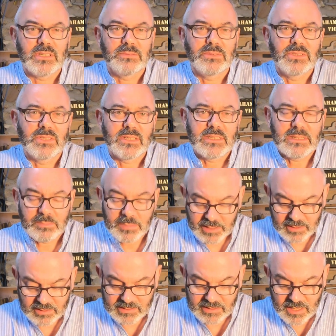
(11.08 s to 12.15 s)
I've decided,
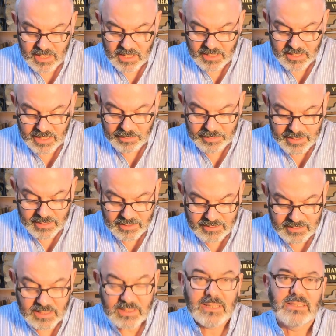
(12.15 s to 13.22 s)
because here we are
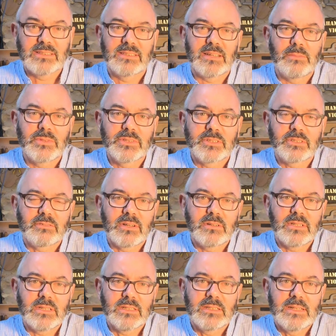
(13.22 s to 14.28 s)
in these times of
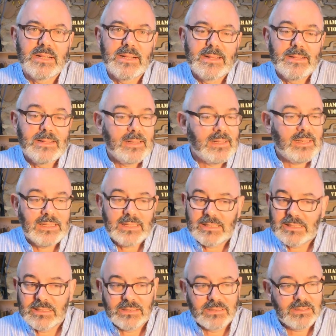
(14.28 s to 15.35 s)
Corona
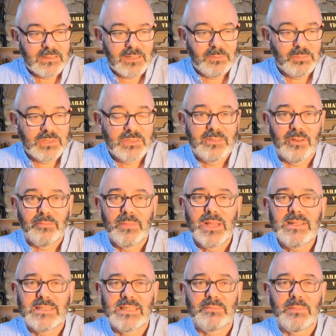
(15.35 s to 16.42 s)
and I'm just not
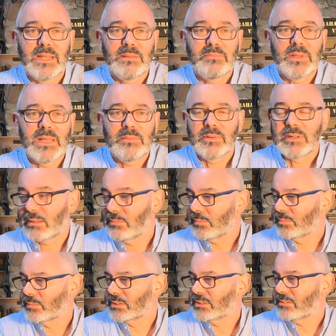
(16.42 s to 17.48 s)
meeting many people. I'm
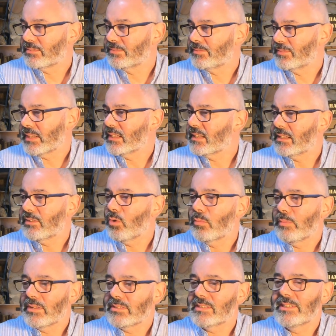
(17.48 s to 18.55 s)
sort of
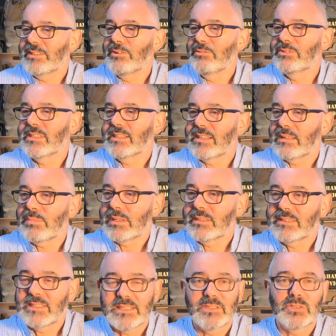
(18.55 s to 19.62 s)
almost losing the
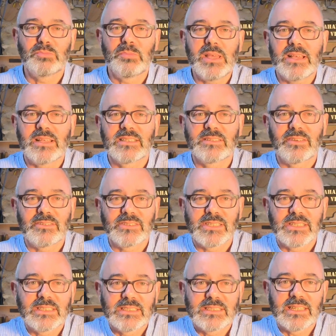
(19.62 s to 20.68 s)
ability to speak as far as I
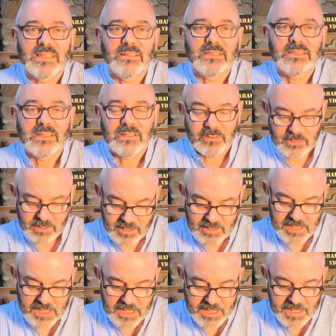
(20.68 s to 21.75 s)
can tell. So
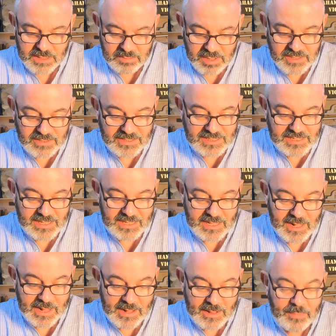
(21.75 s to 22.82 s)
basically,
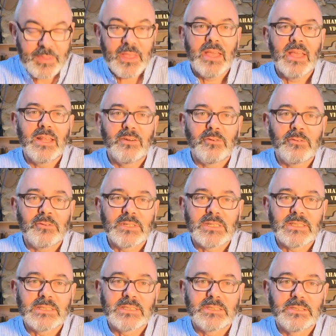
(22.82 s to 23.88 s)
in order
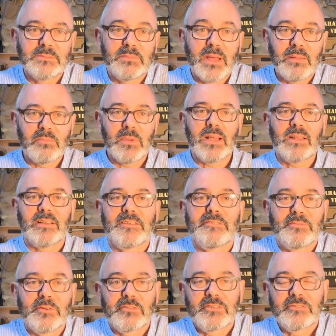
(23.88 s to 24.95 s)
to make my life
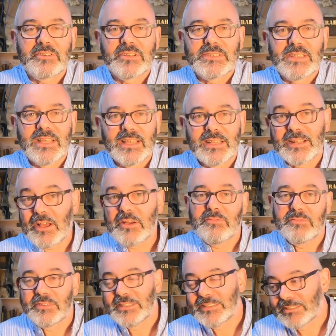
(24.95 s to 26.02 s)
more interesting and
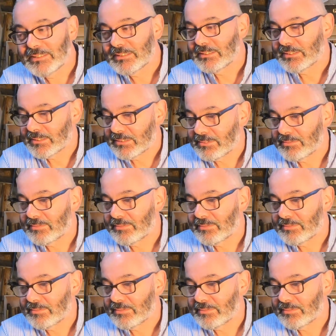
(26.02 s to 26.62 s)
hopefully it